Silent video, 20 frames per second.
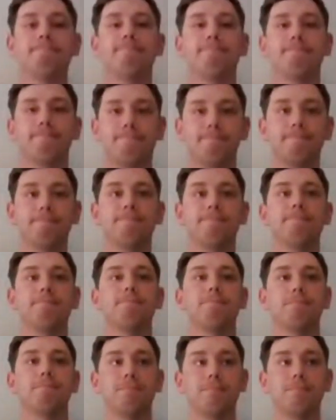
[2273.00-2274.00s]

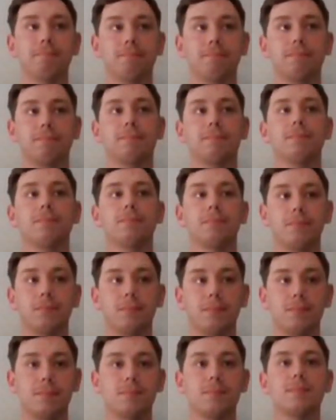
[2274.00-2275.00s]

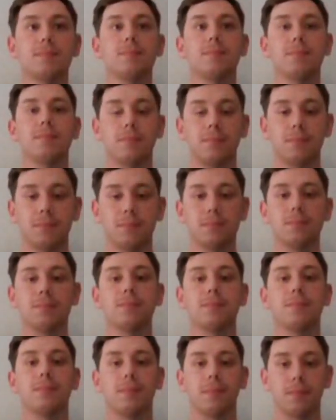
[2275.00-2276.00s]

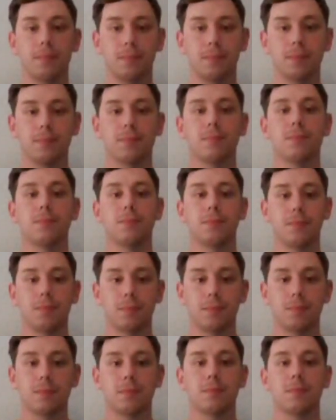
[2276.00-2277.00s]

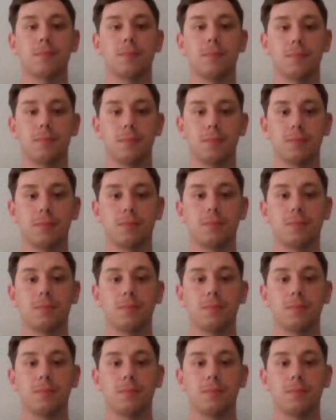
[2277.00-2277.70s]
The person shown says nothing.